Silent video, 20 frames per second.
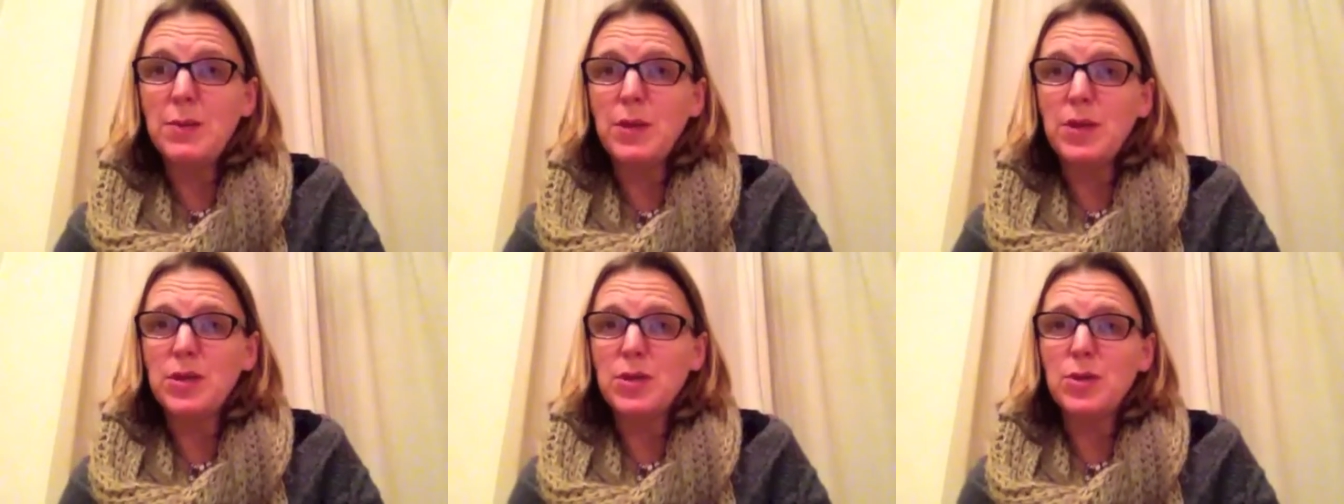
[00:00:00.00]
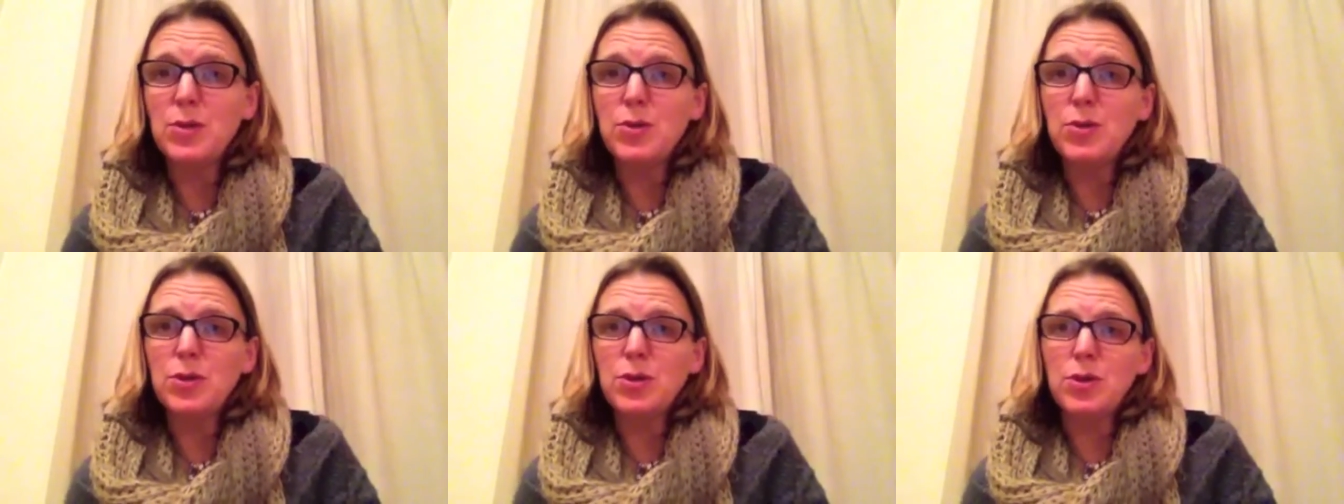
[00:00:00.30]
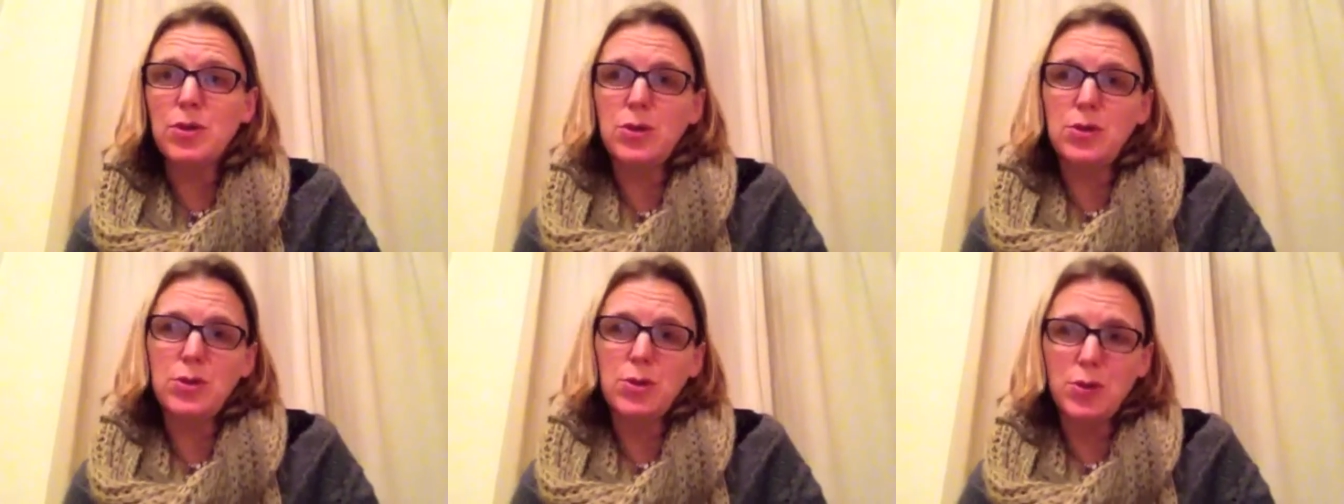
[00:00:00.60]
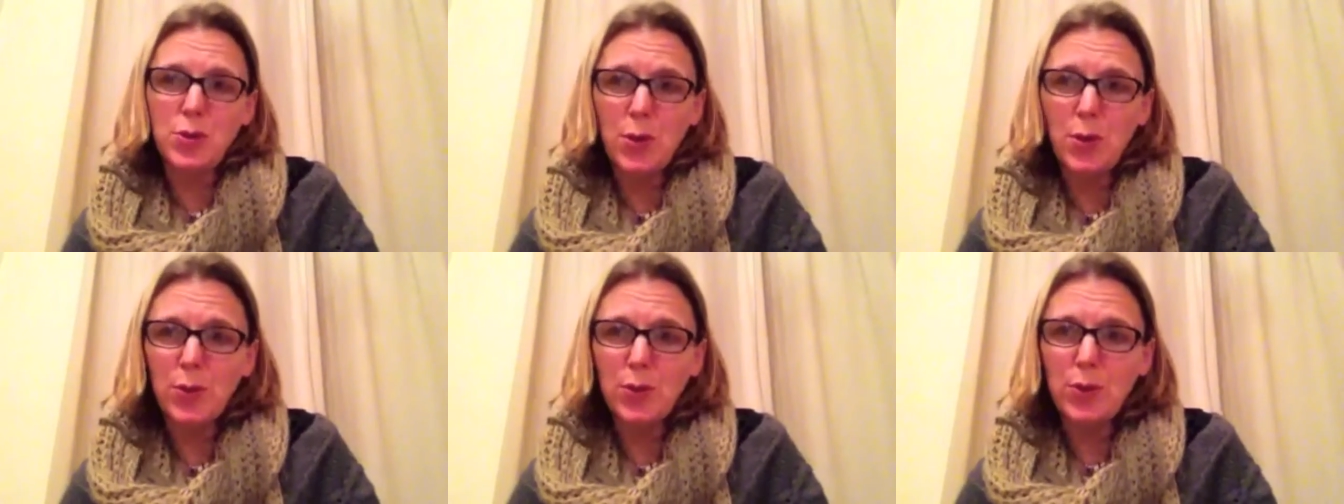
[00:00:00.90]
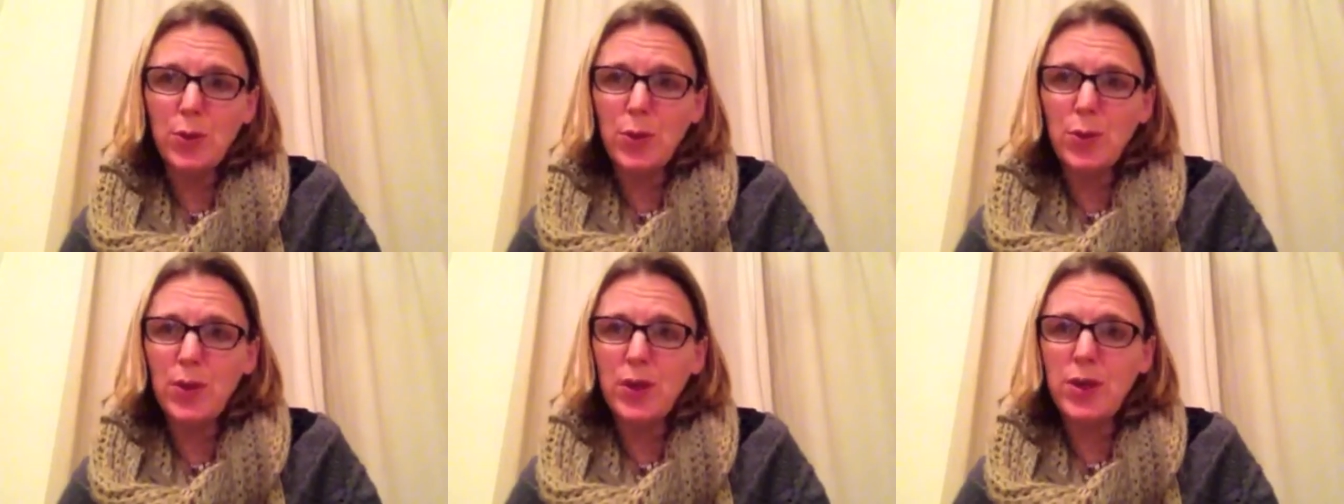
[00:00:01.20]
because you can control
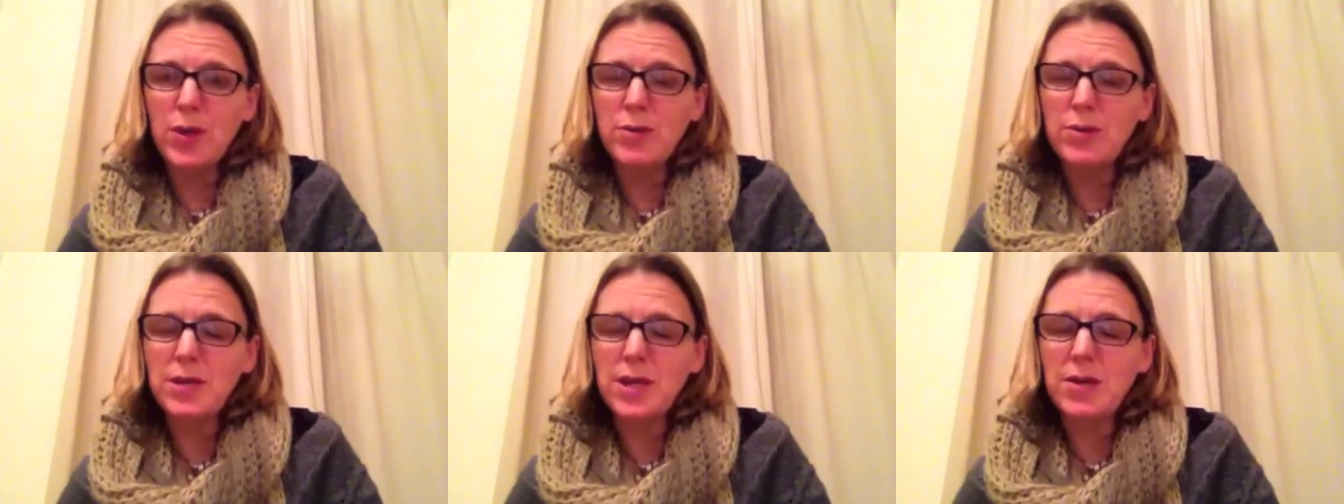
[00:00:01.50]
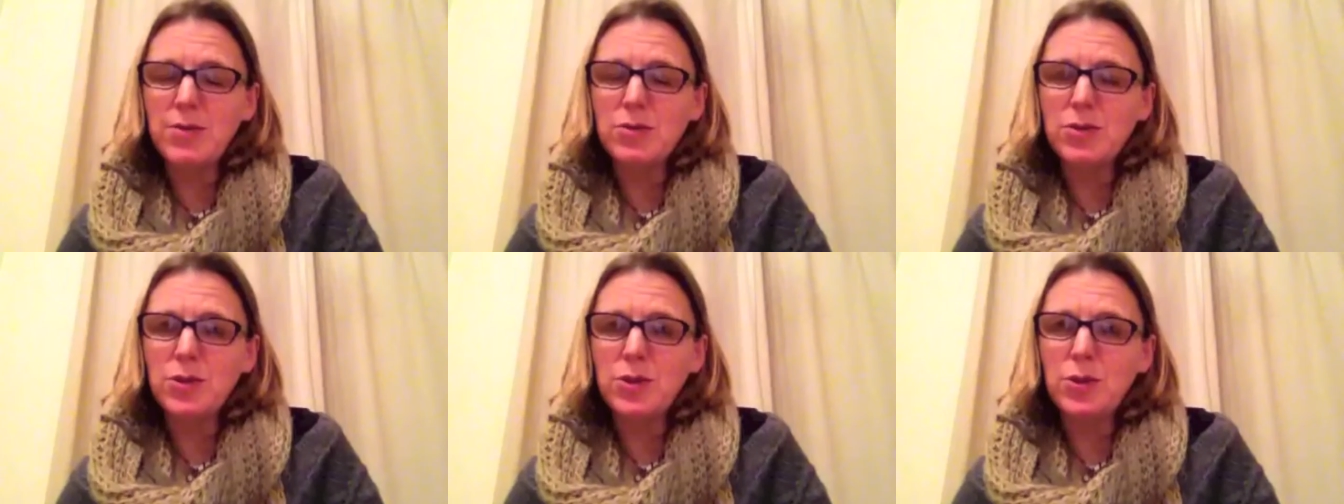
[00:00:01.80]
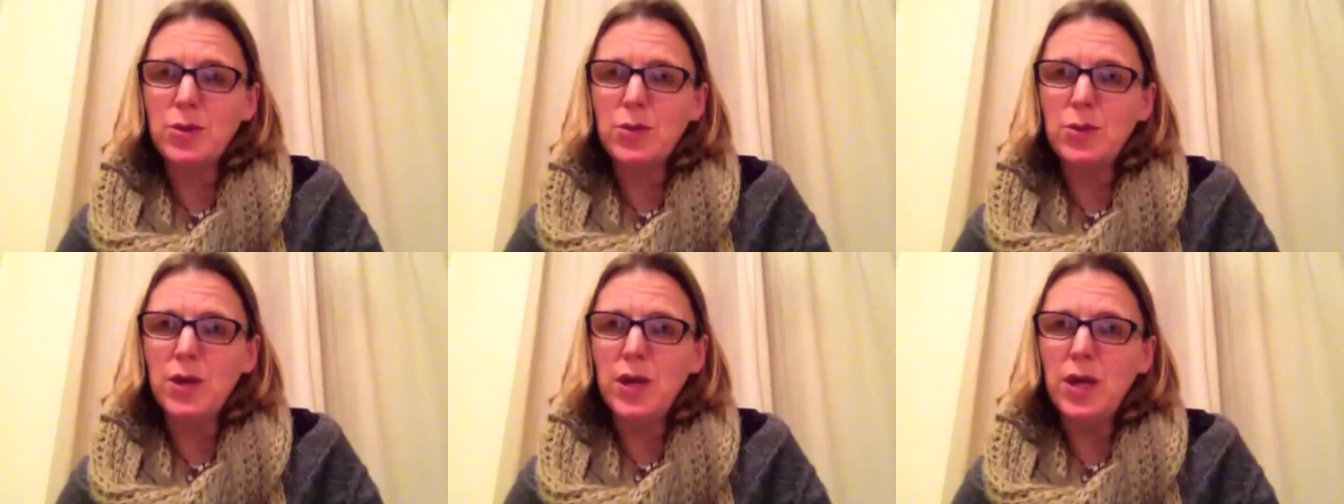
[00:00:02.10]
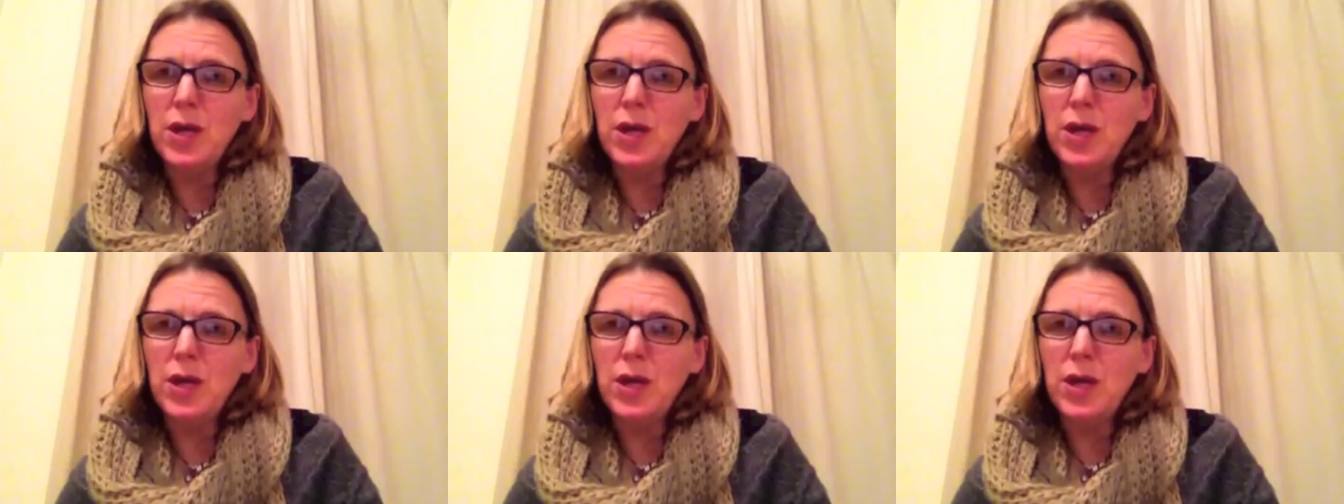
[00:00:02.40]
who it goes out to.